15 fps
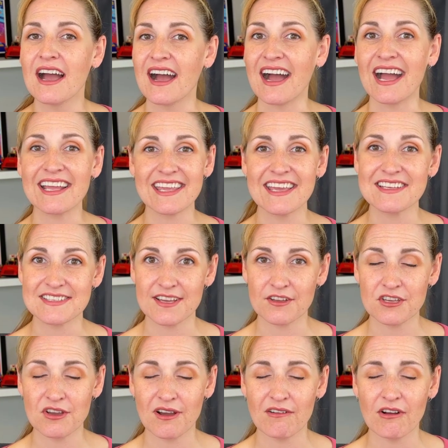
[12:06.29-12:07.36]
I can't tell you
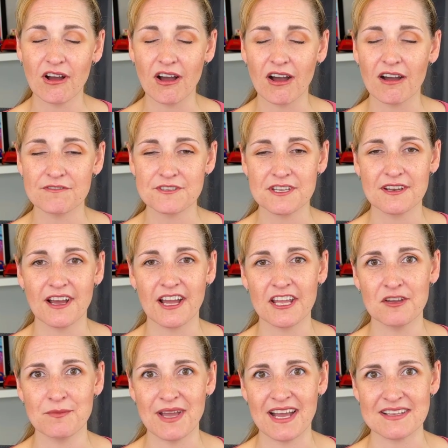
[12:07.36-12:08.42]
how often I
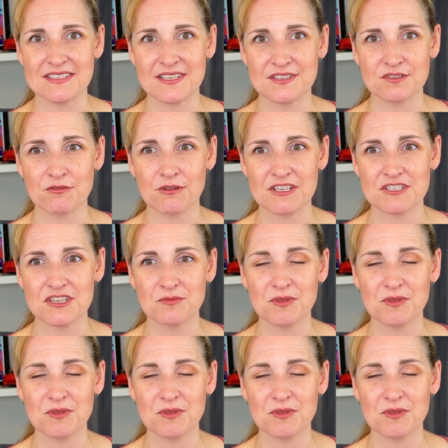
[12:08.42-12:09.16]
am asked this question.